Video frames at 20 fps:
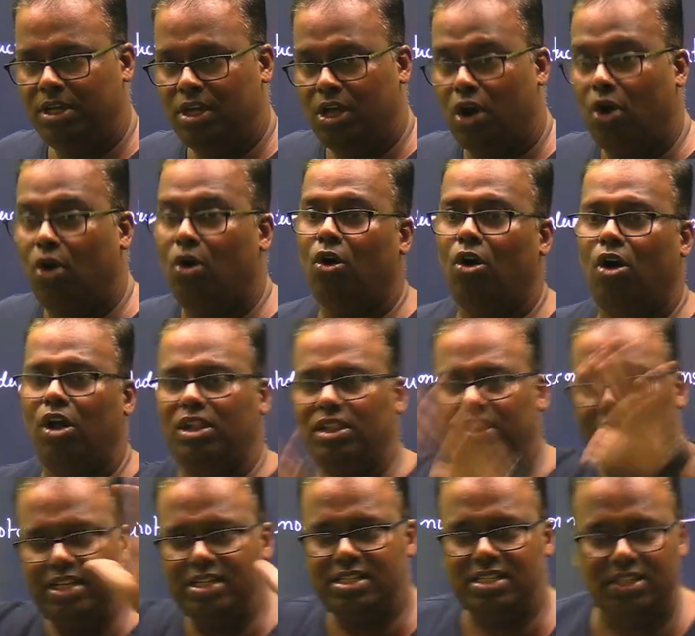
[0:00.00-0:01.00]
All
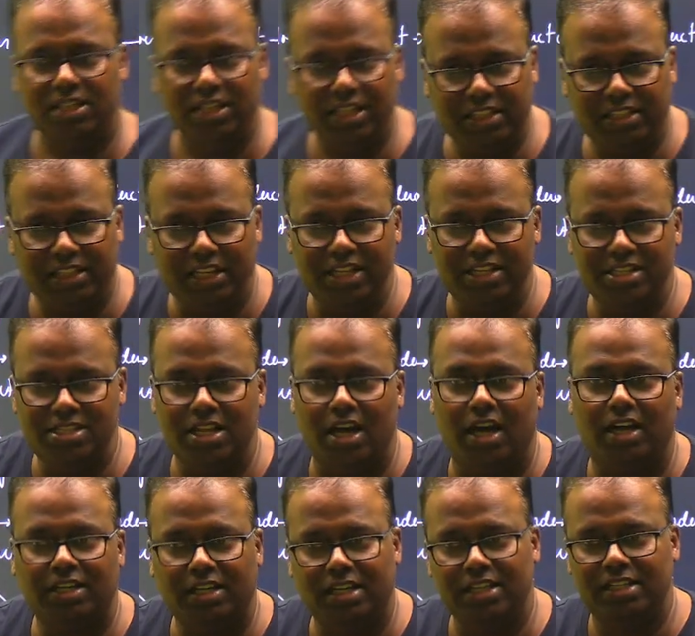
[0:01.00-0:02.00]
these three things are
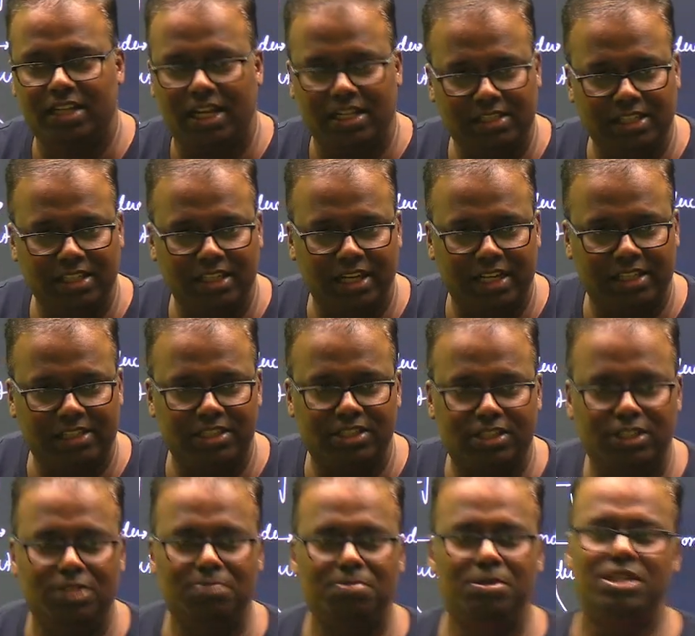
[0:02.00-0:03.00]
conducting electricity,
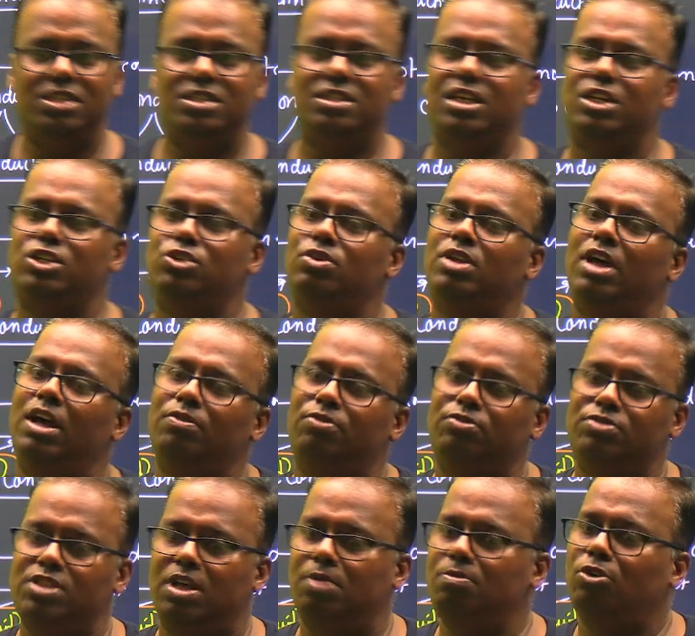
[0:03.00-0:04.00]
means they should have
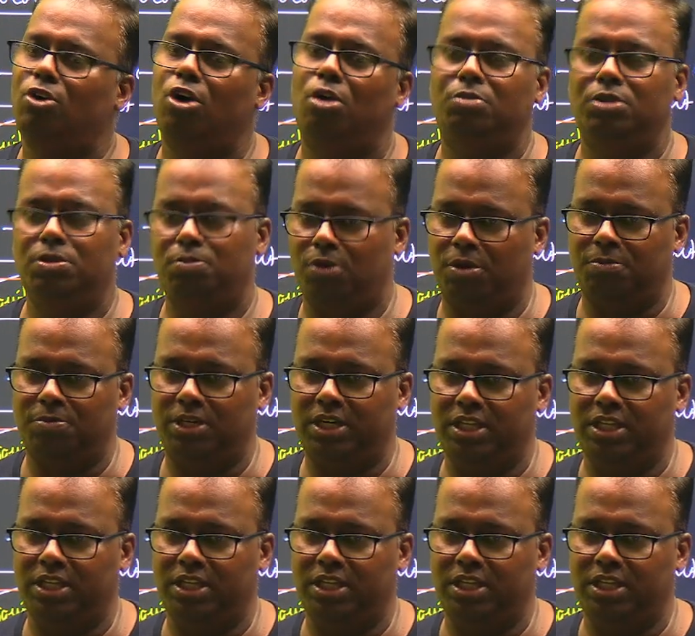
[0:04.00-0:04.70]
some common property.